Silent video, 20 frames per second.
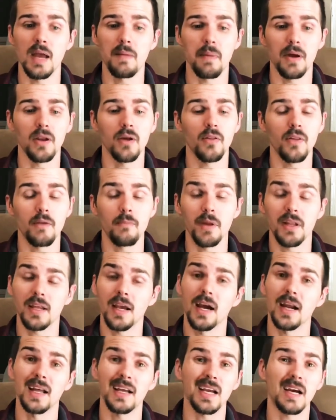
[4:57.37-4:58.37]
I know they've been
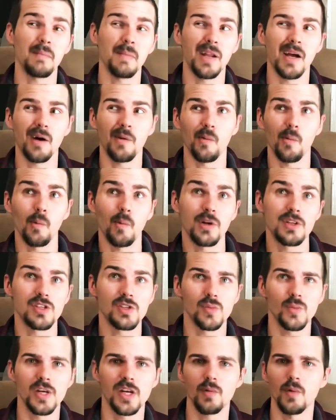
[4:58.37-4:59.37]
kind of coming out once a
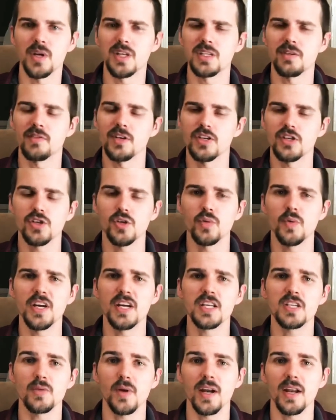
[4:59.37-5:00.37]
week, once every 2
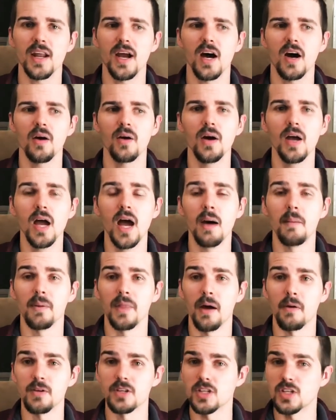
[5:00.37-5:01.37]
weeks right now, but that
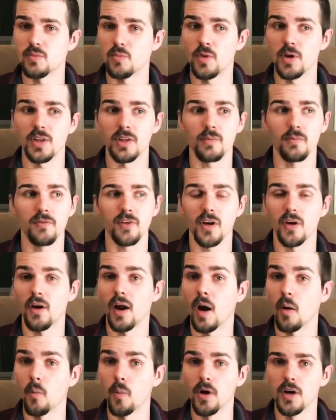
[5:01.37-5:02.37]
was just with figuring
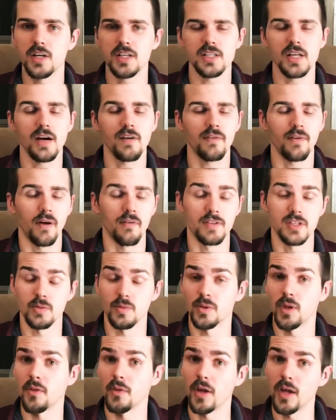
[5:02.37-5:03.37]
out work stuff, obviously with
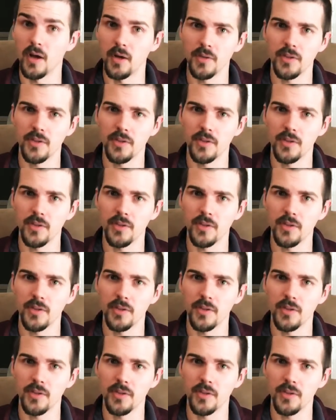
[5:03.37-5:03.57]
all the health